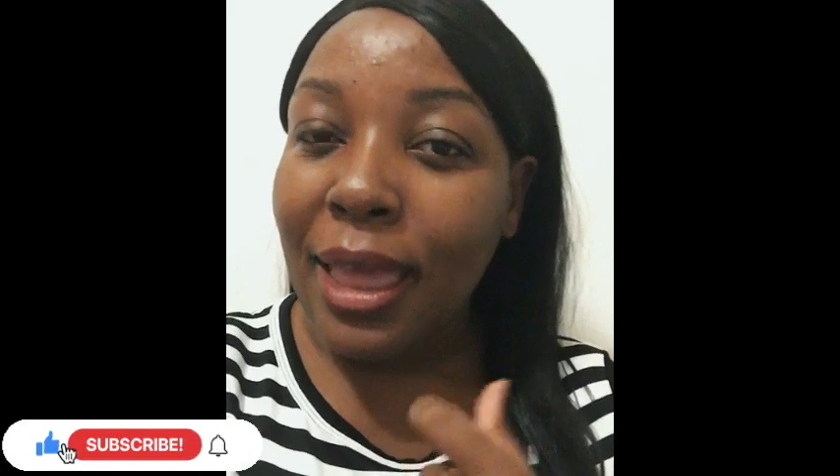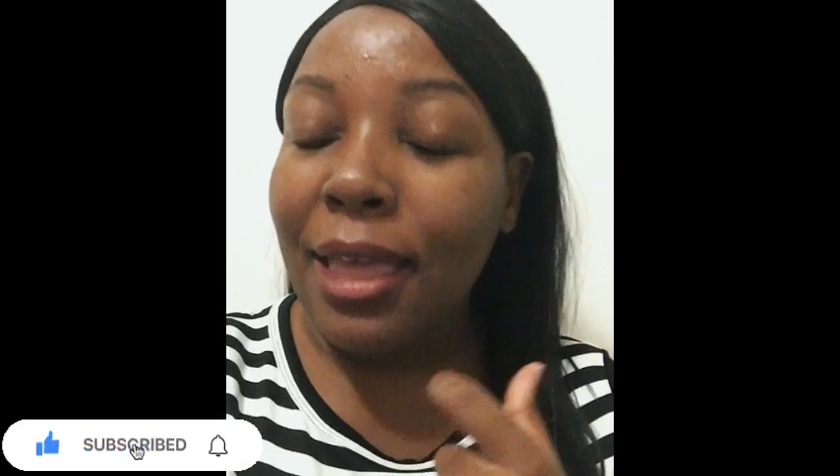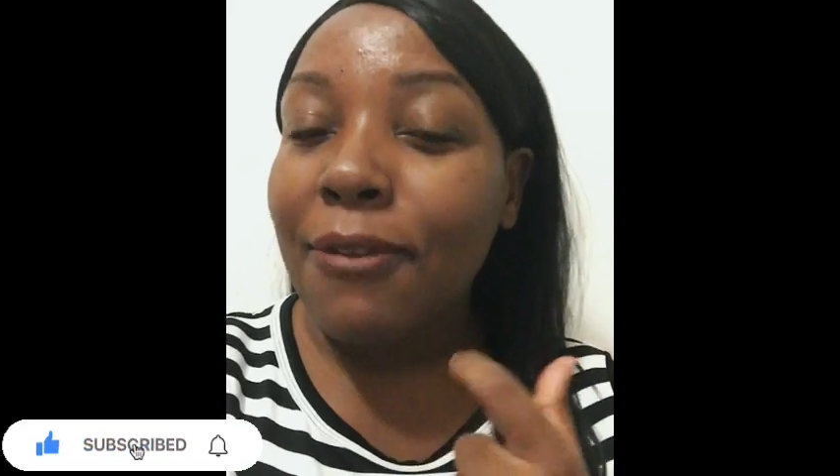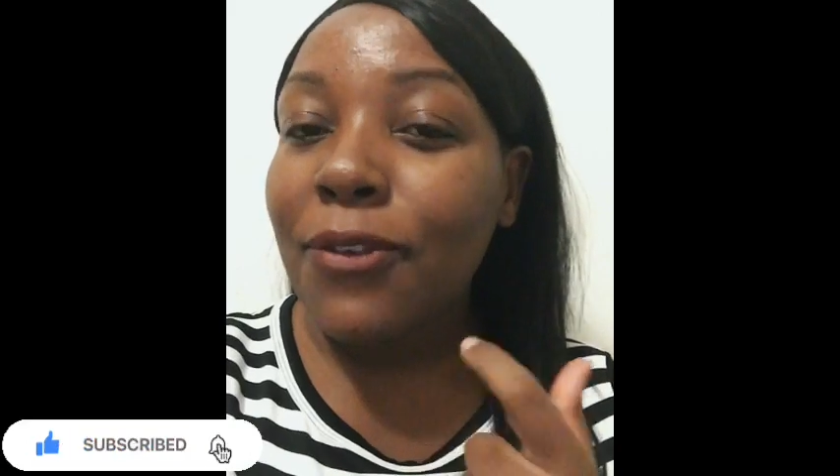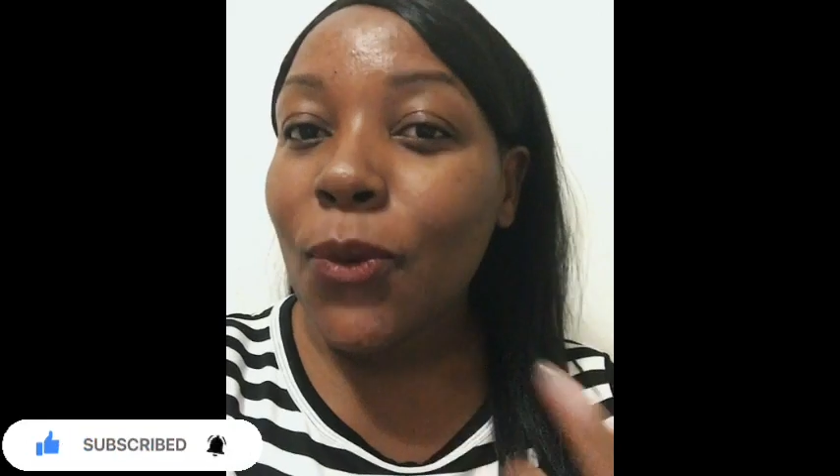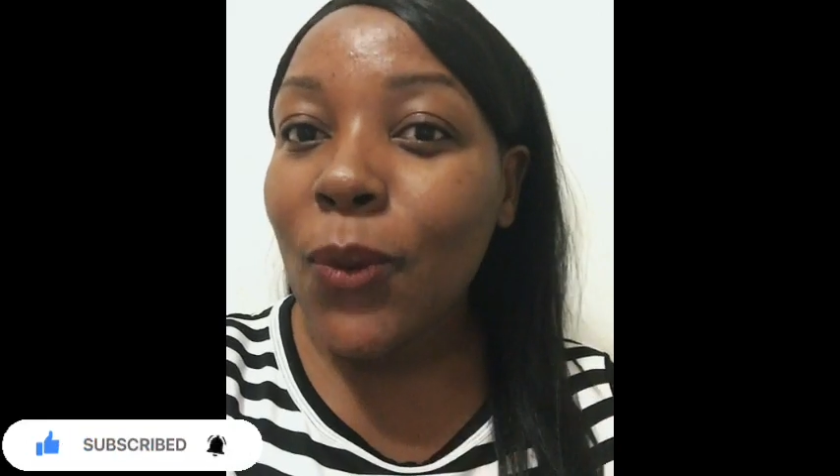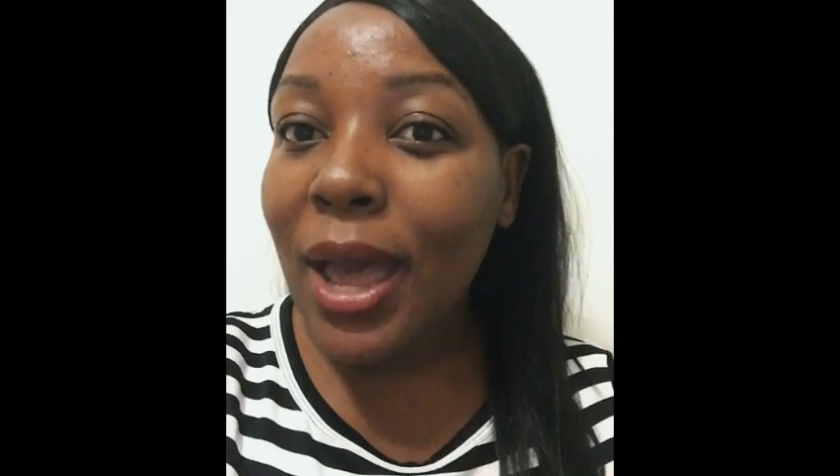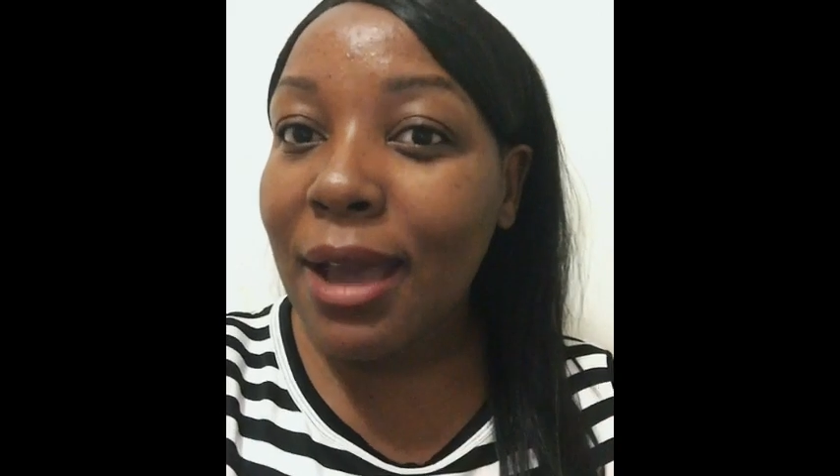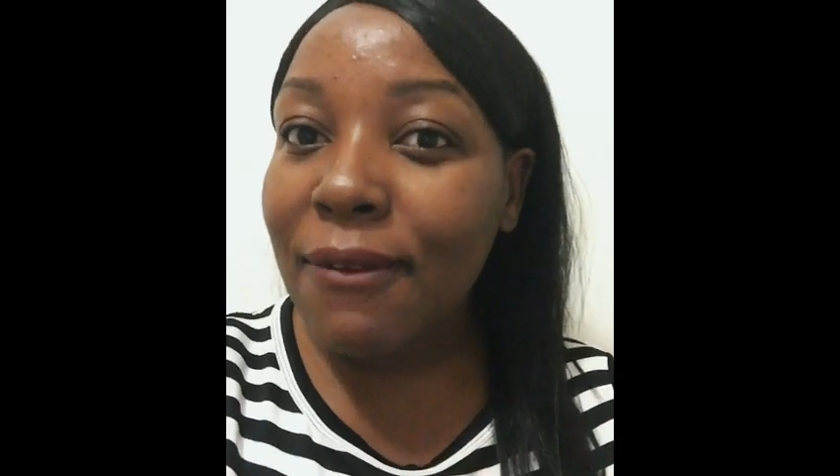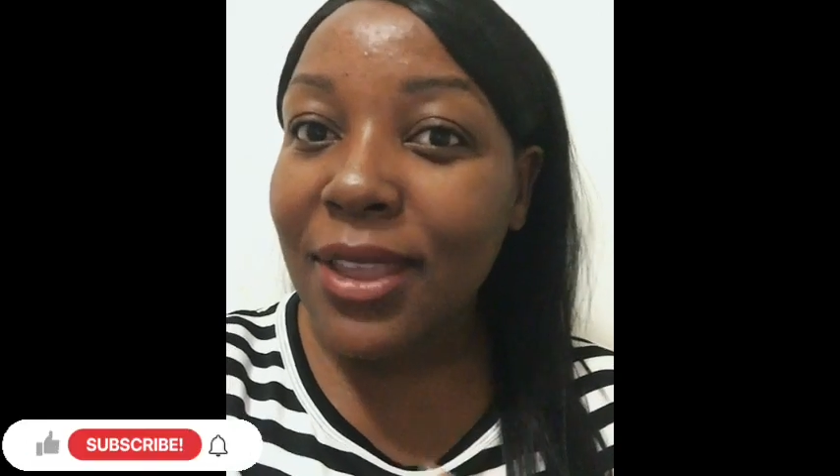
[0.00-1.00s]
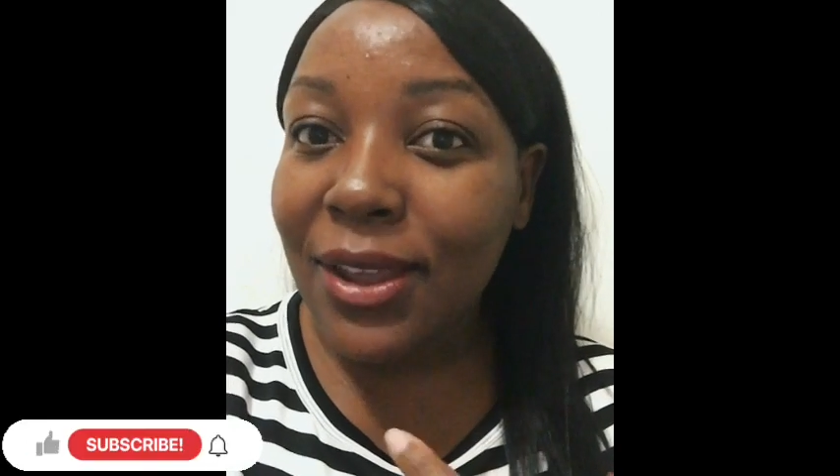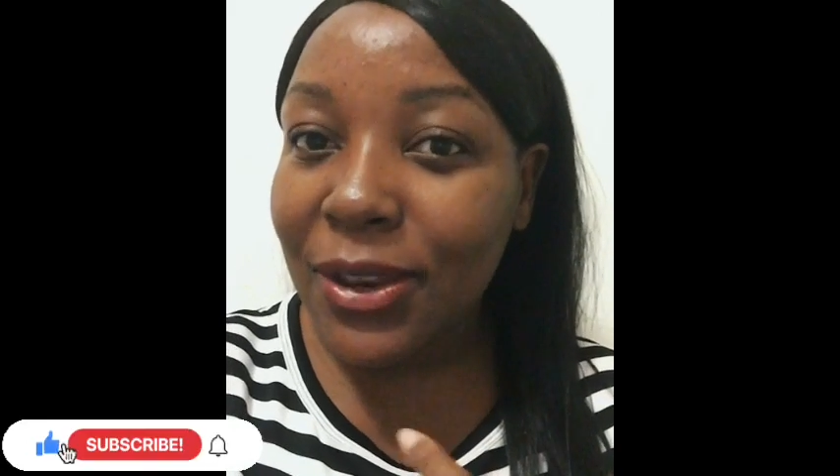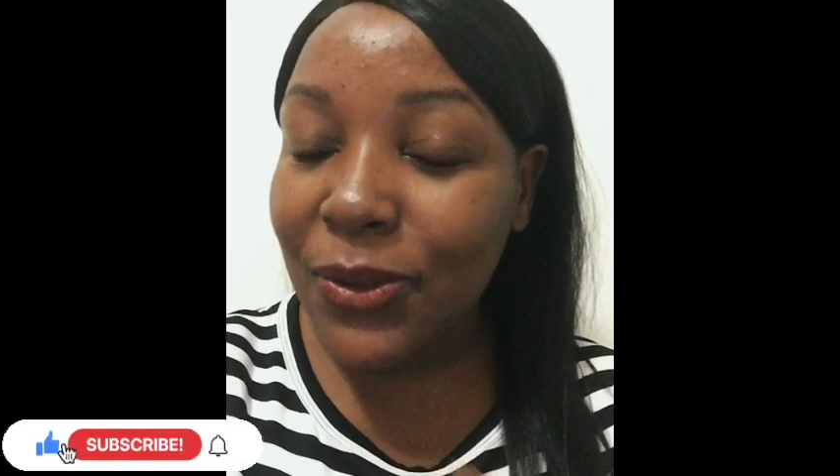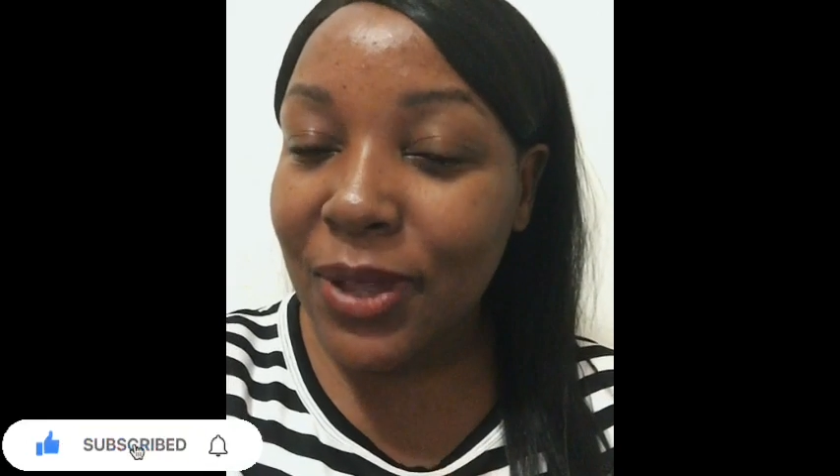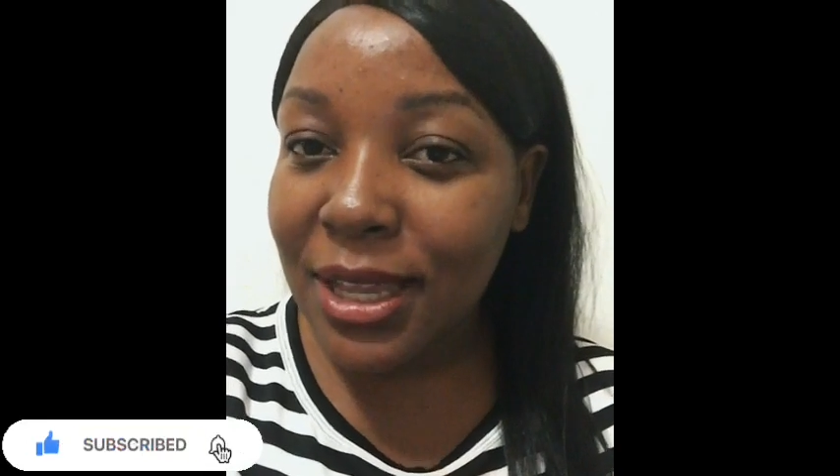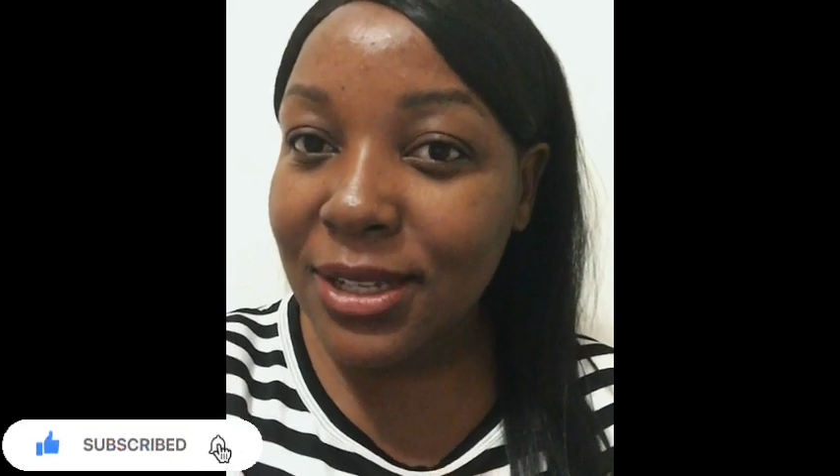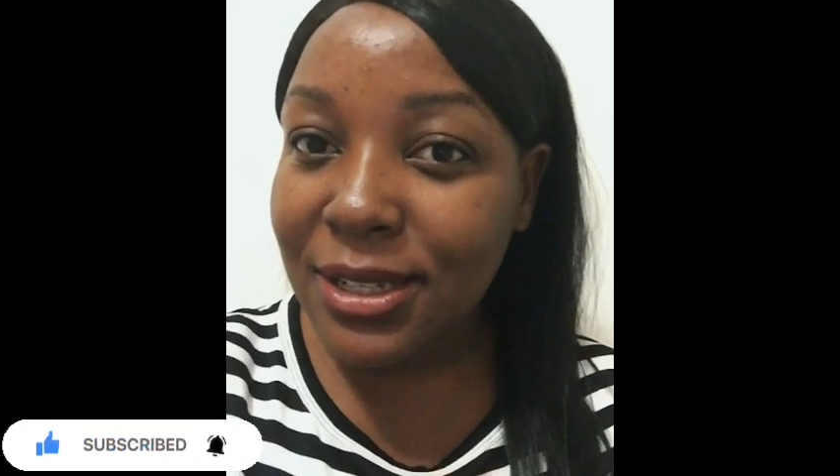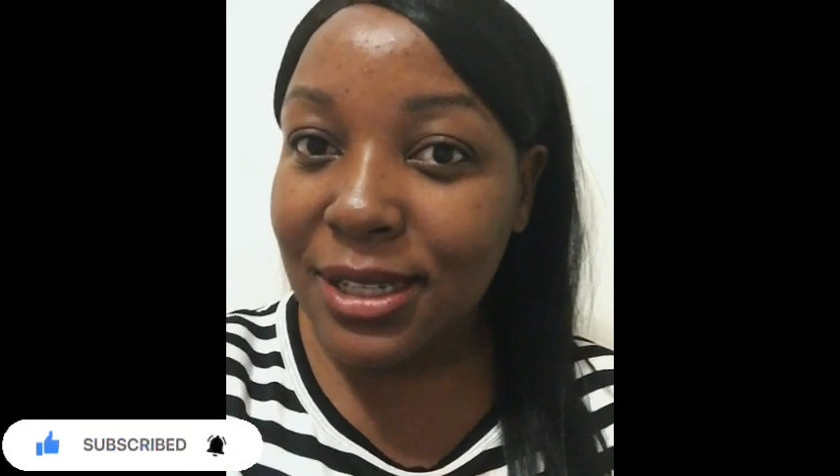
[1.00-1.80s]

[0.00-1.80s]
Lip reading: If you have the education